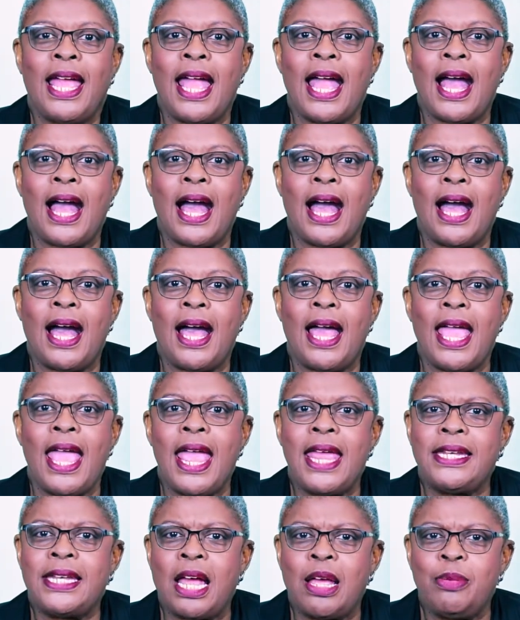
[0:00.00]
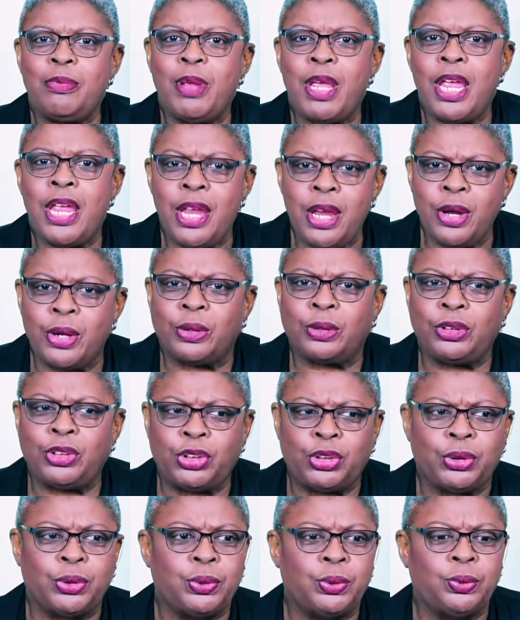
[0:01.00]
And I'm here
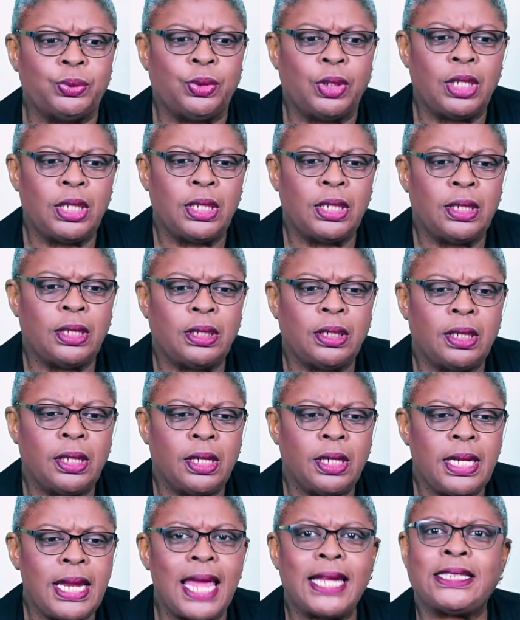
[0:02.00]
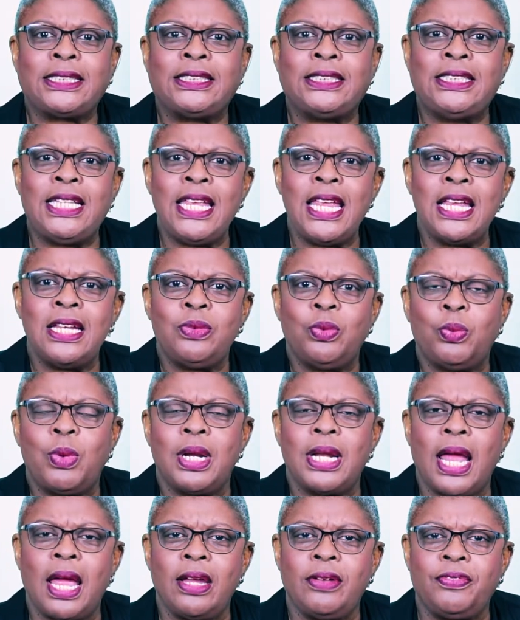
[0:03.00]
to extend what
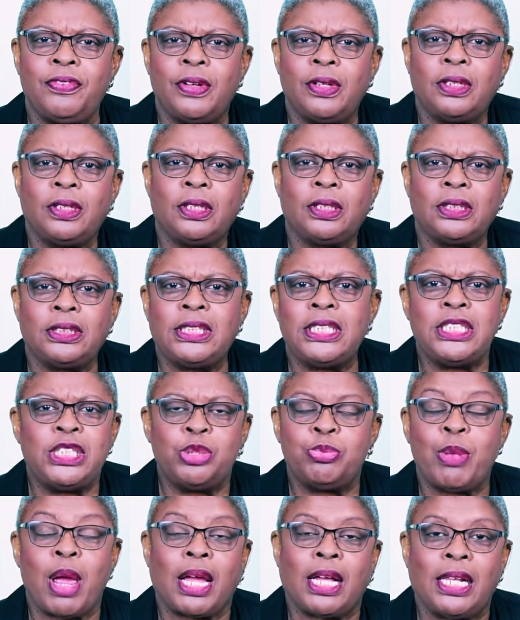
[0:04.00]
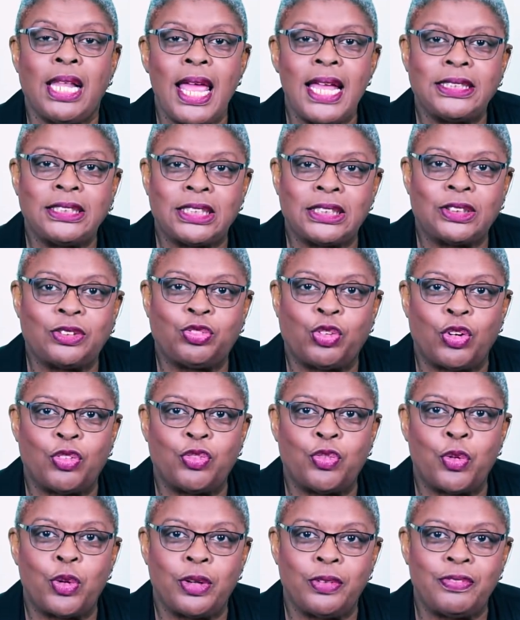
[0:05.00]
I teach in my classes for
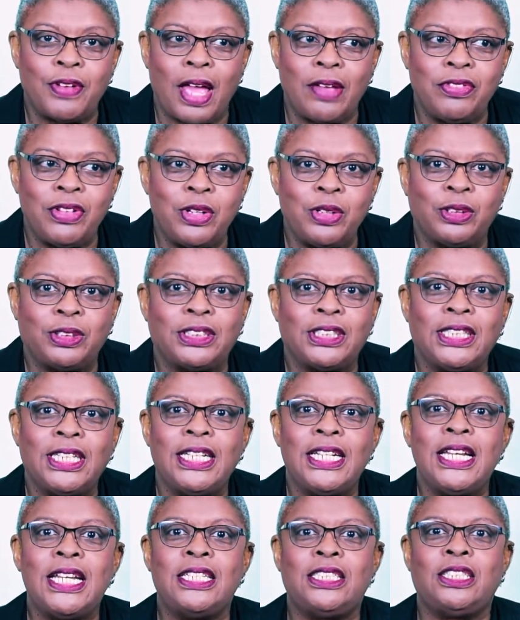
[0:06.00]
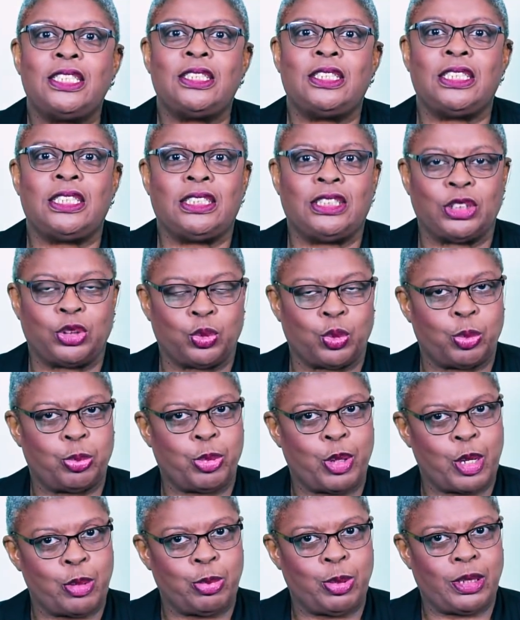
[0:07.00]
45 years into the general
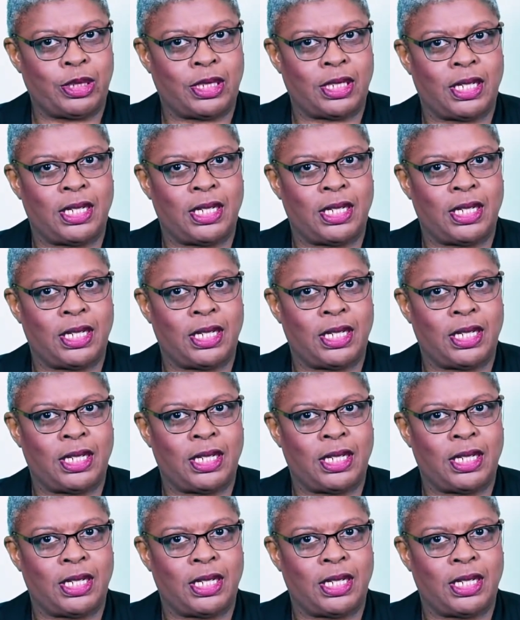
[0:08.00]
public.